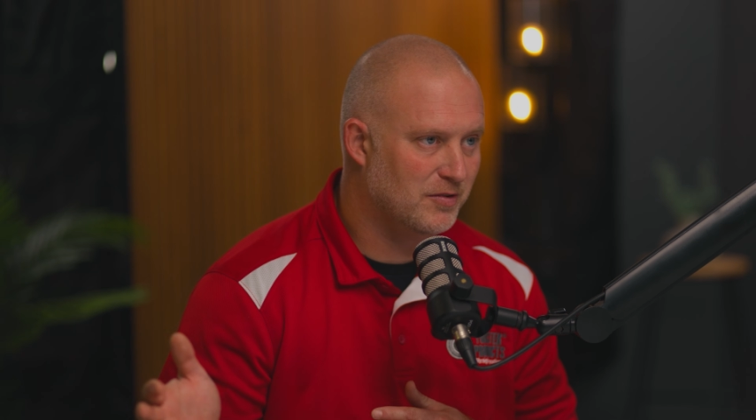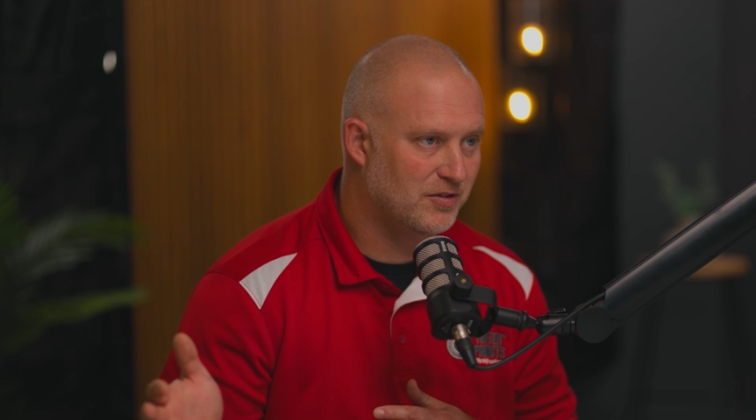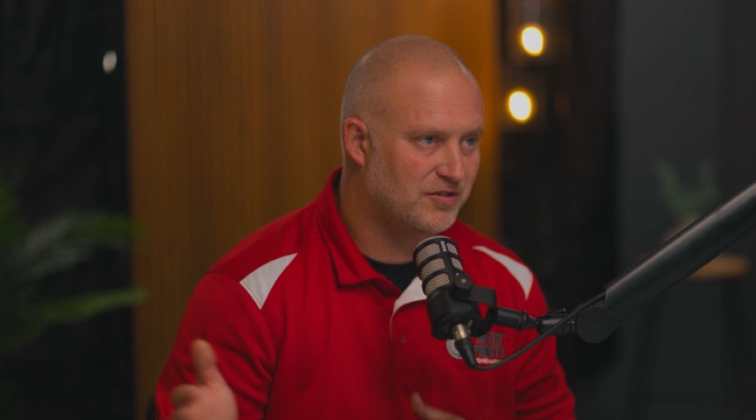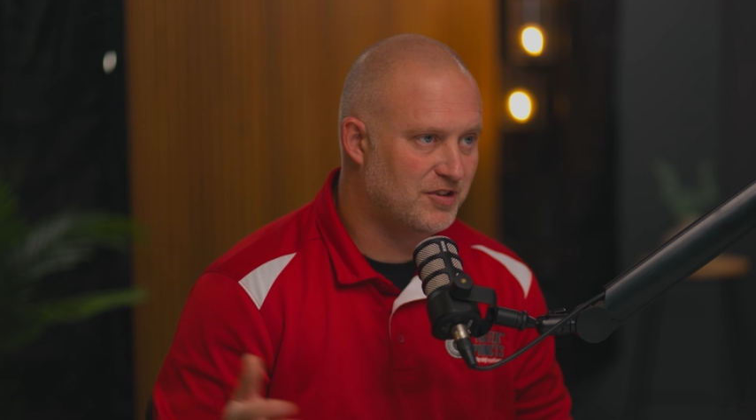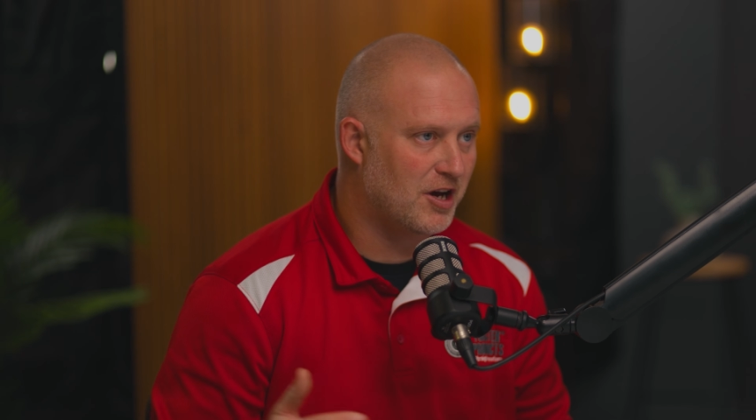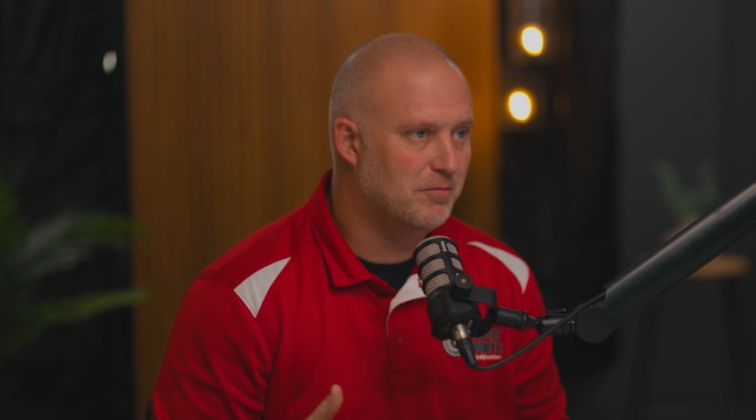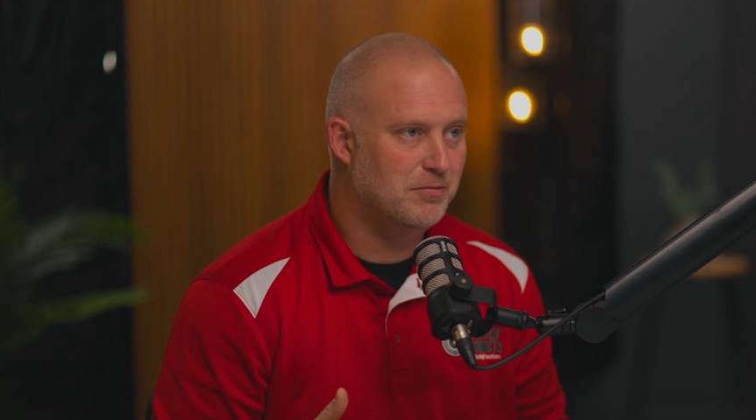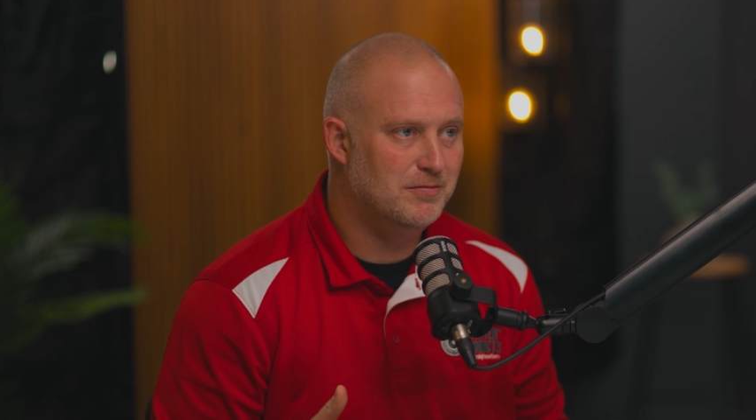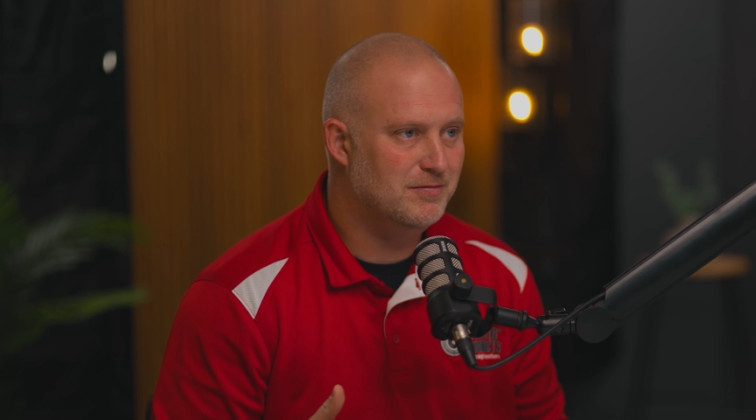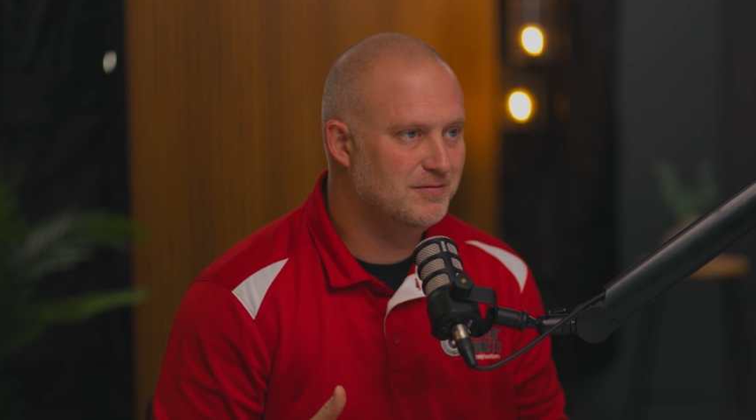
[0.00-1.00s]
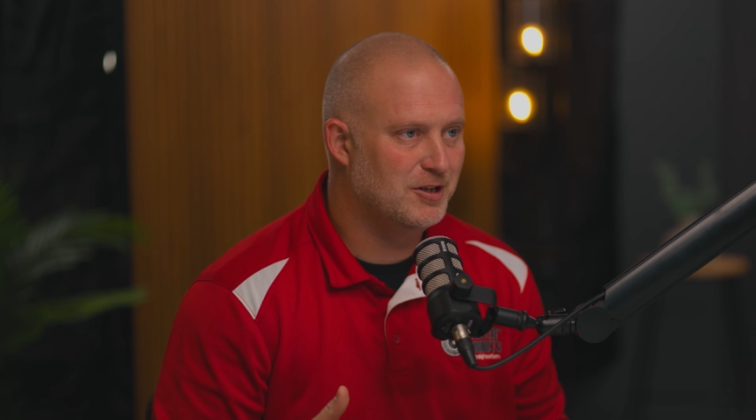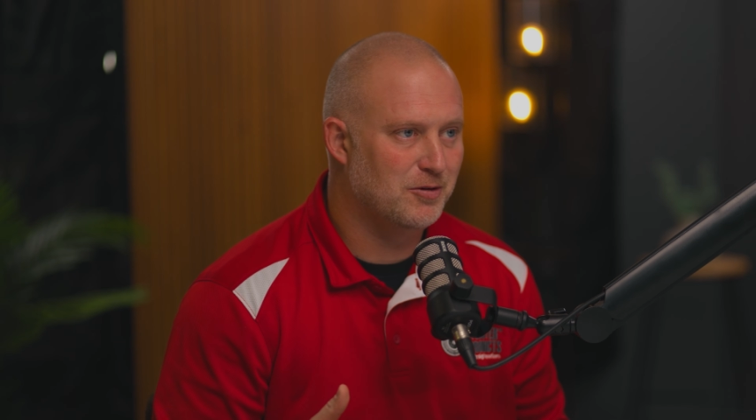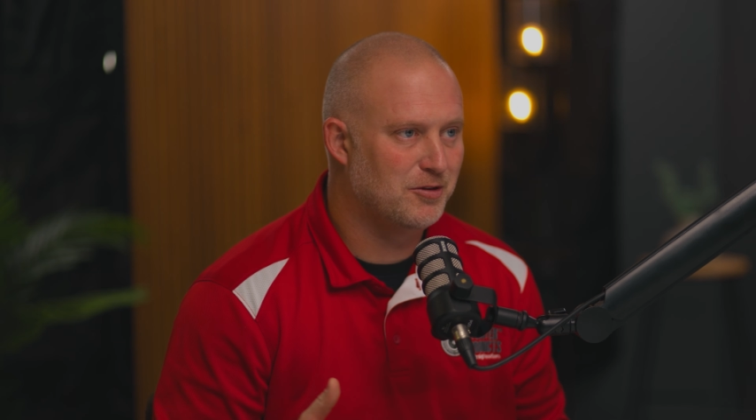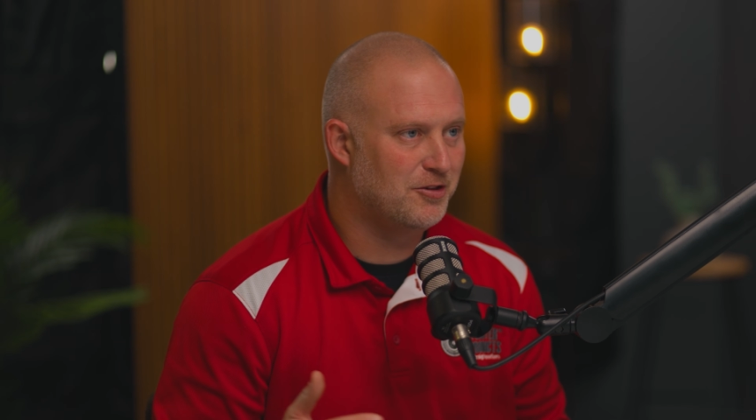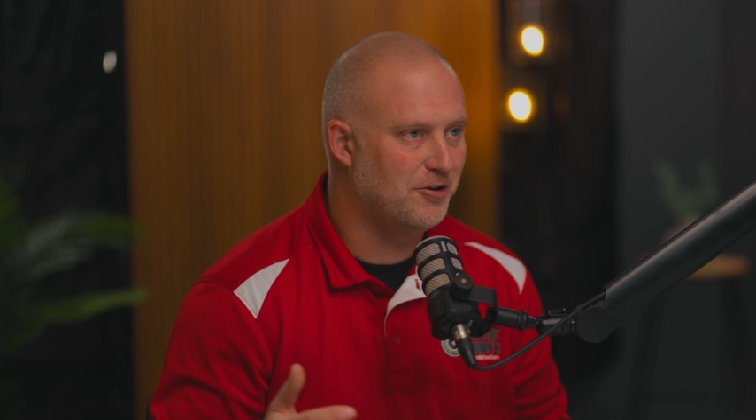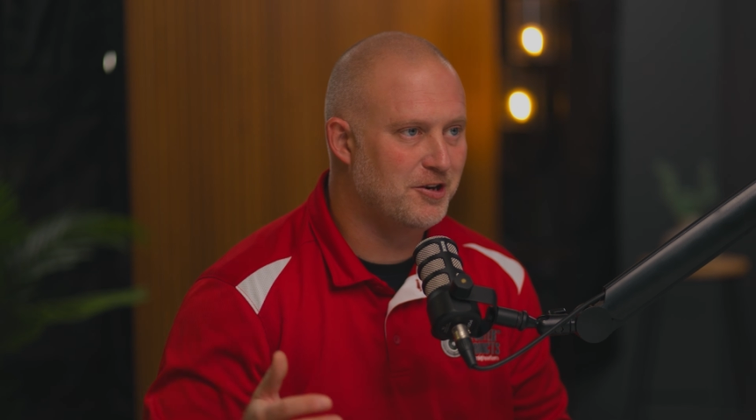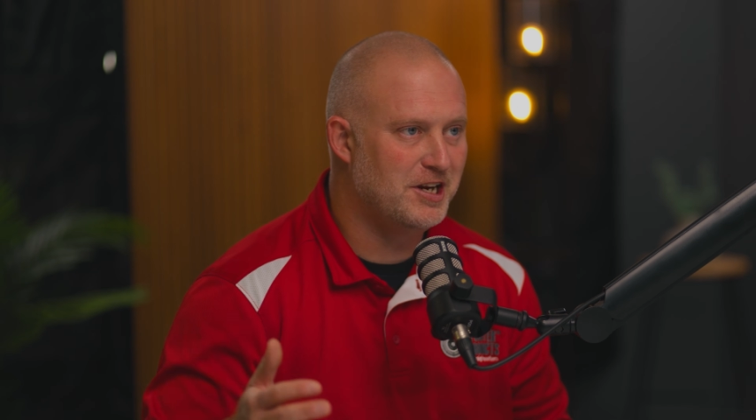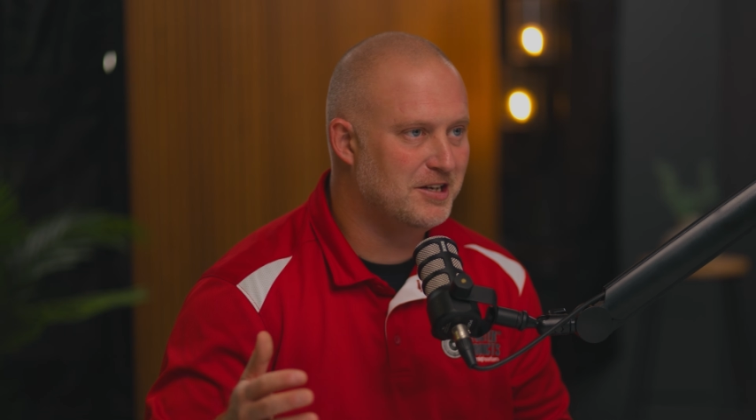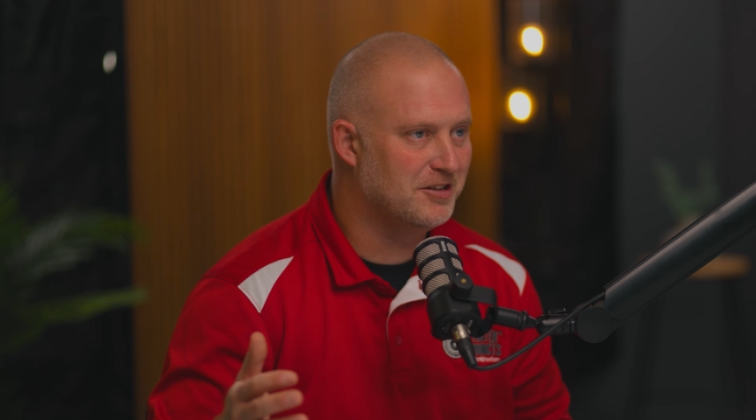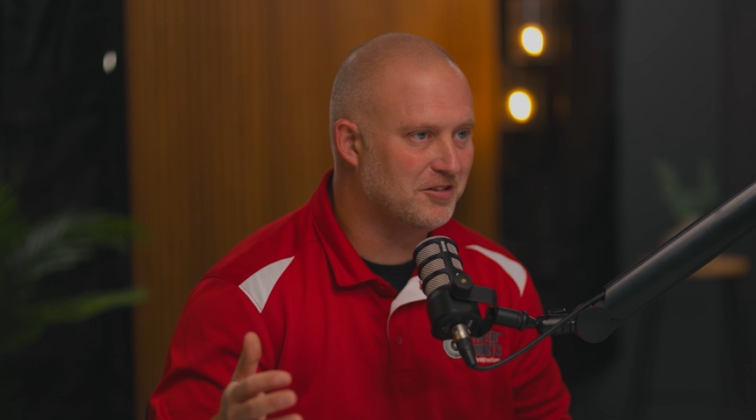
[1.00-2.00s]
sub
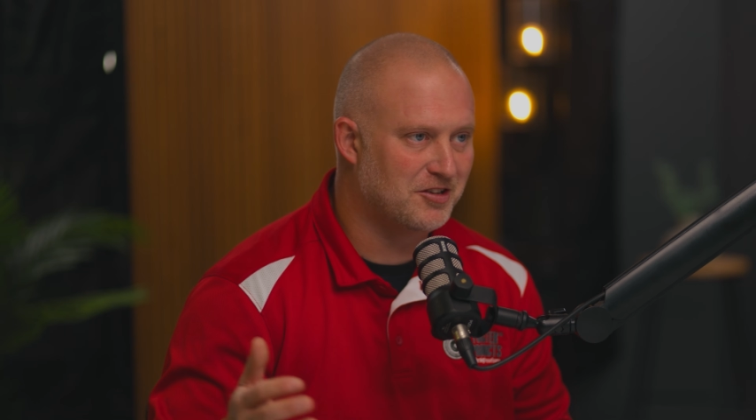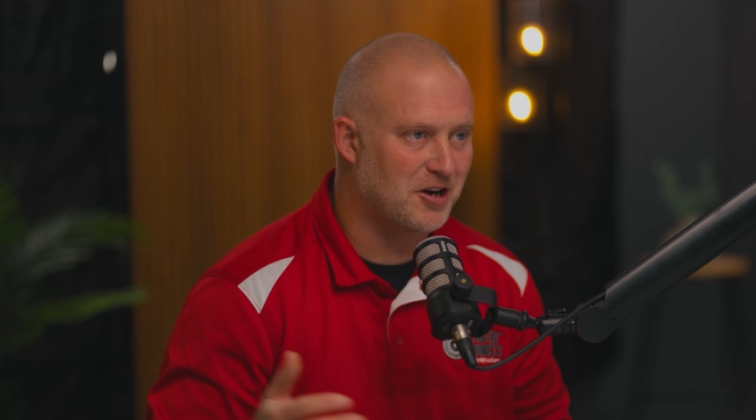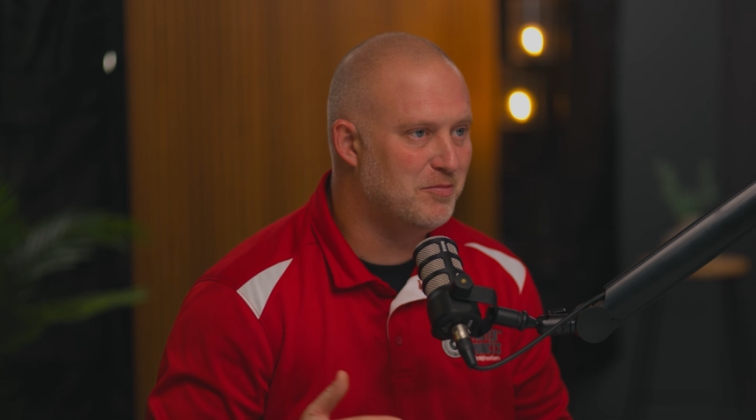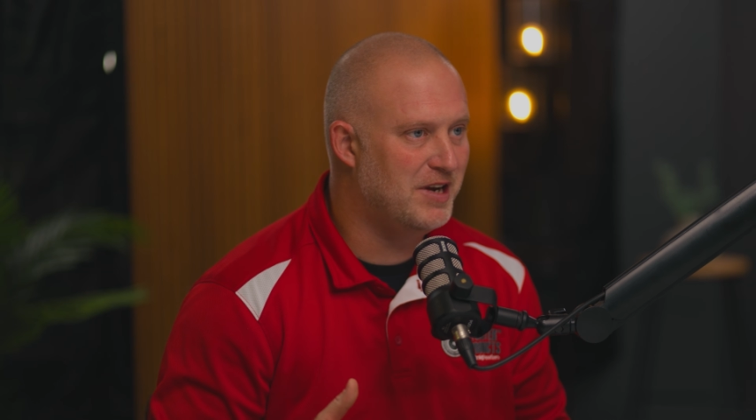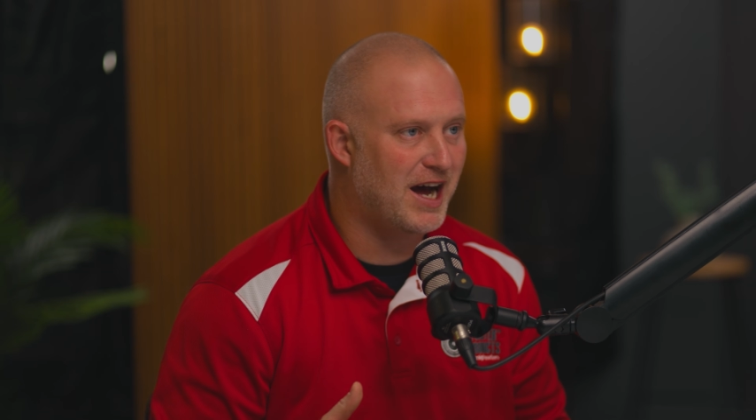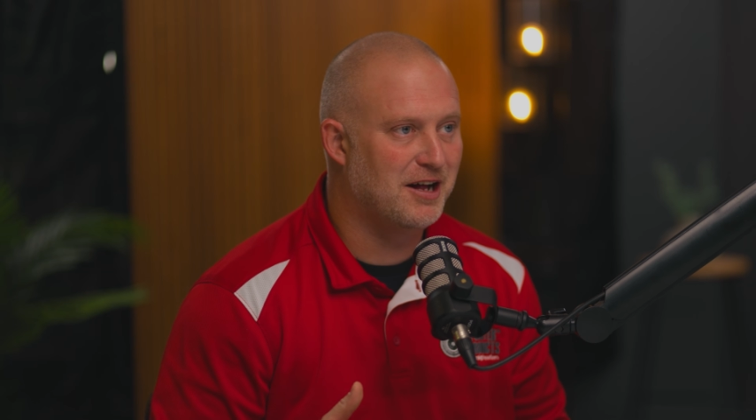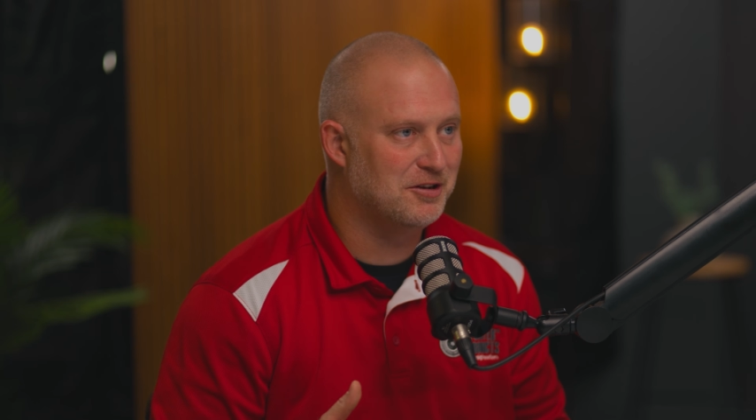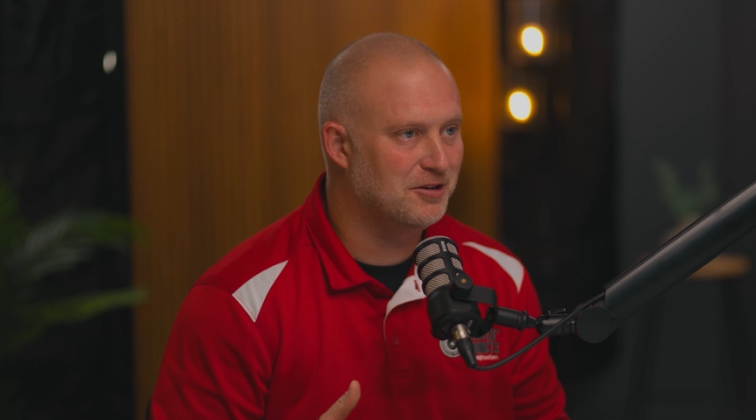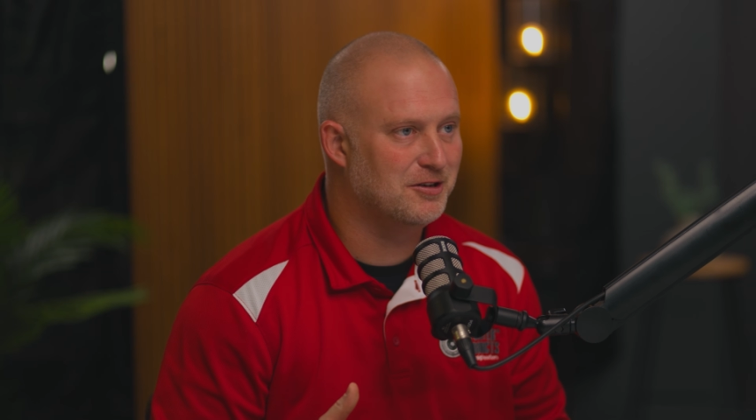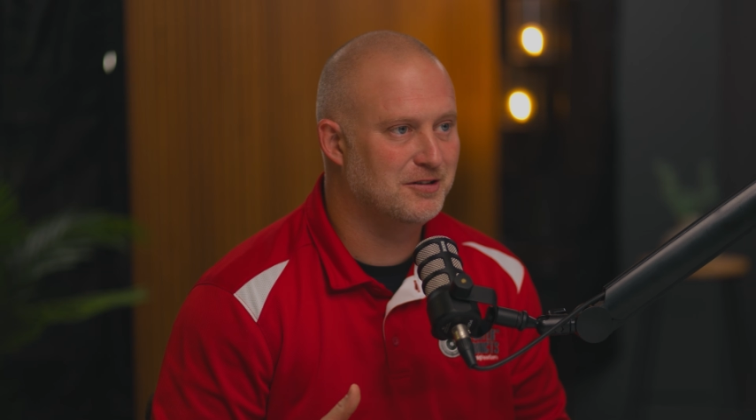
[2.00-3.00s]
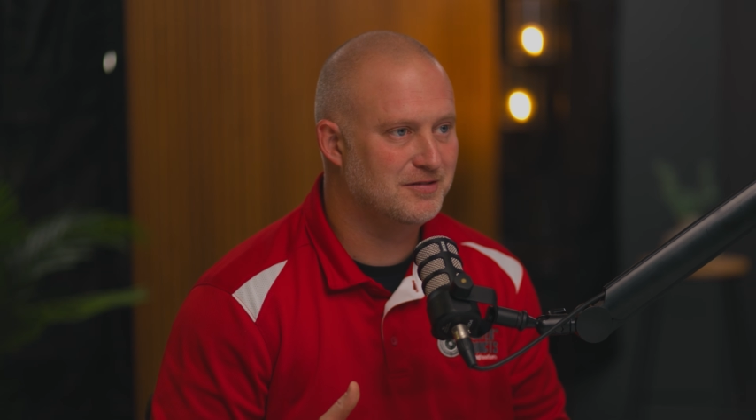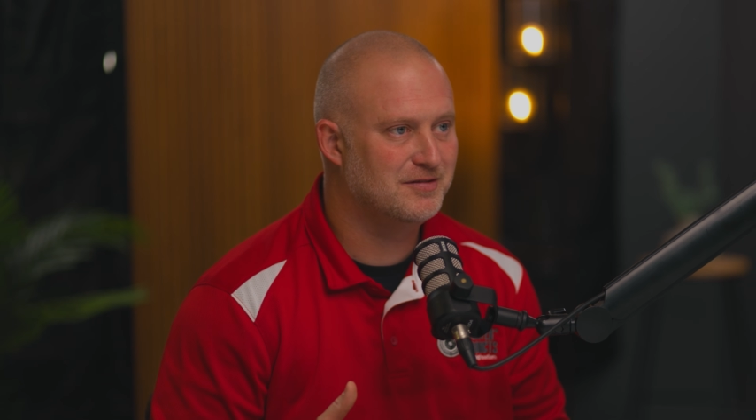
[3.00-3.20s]
$30 to sub $1